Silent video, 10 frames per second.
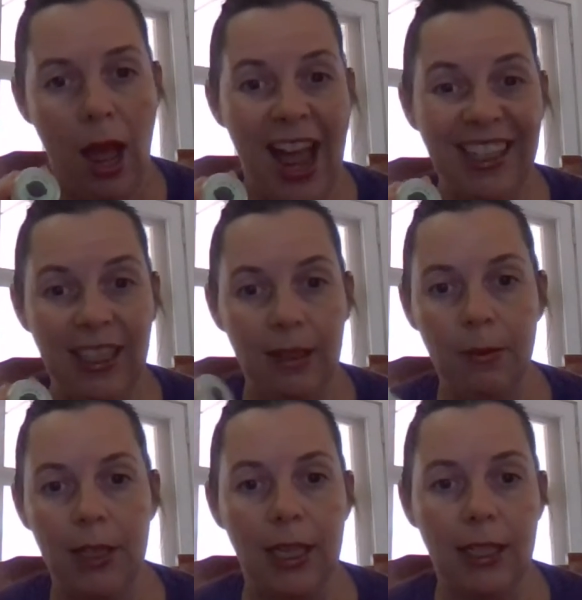I did
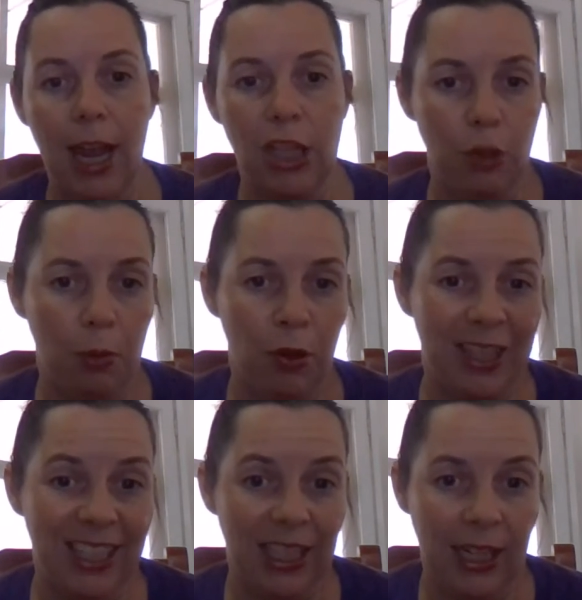touch upon
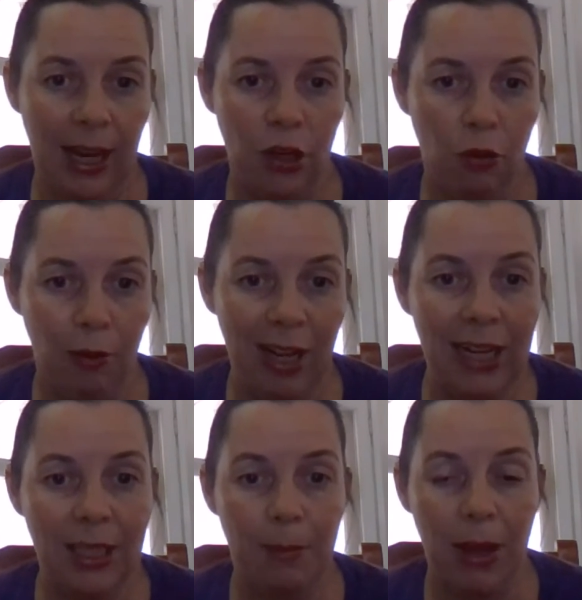this in our new
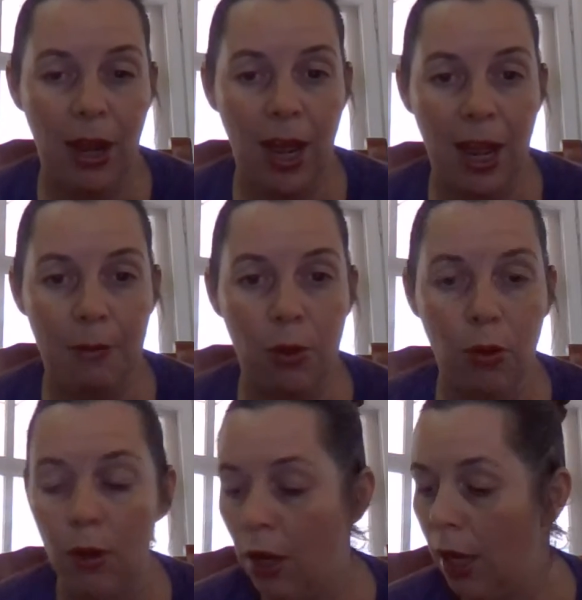release, but I
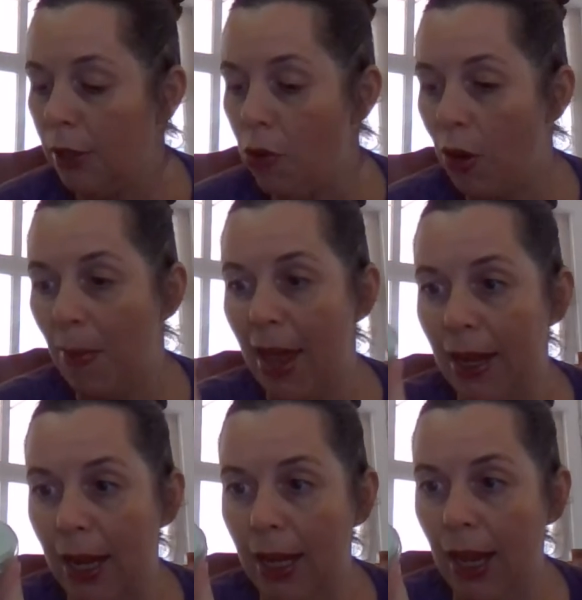will talk about
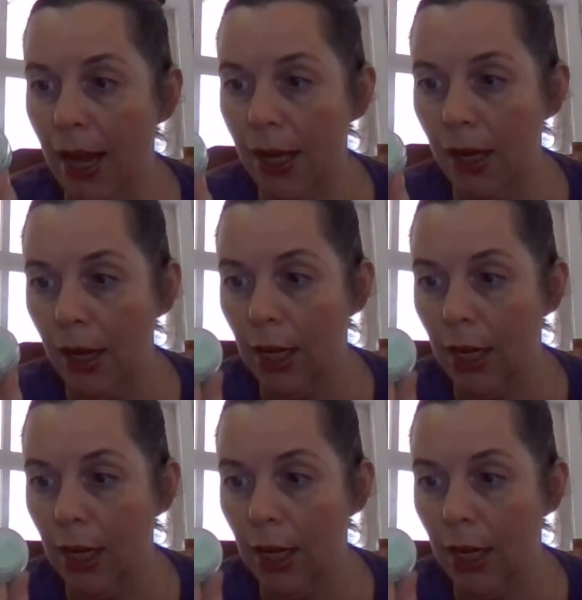it again.